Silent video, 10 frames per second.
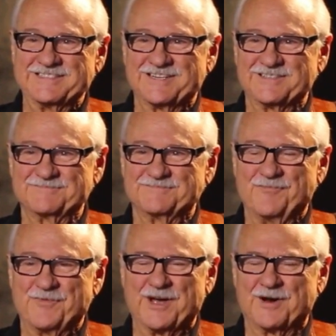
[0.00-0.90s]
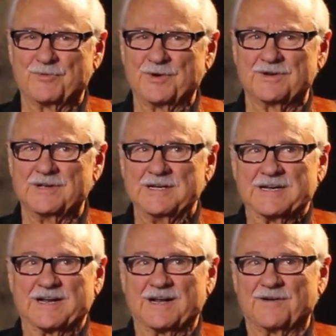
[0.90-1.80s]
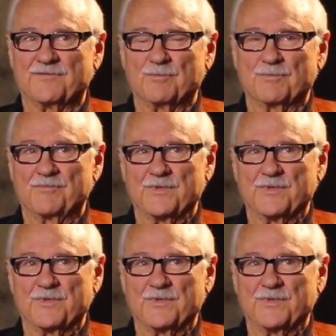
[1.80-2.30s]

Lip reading: got a real kind of a